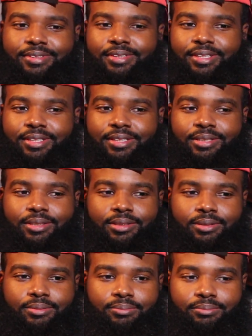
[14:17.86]

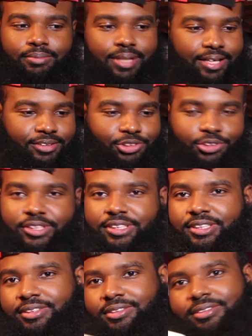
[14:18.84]
the black
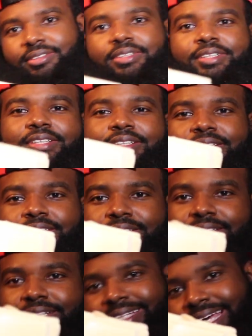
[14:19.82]
joints,
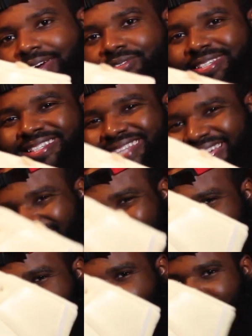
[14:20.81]
the canvas
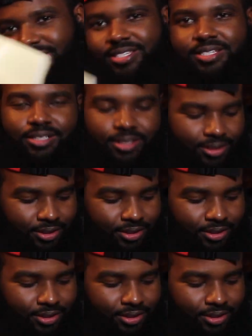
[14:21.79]
tan joints,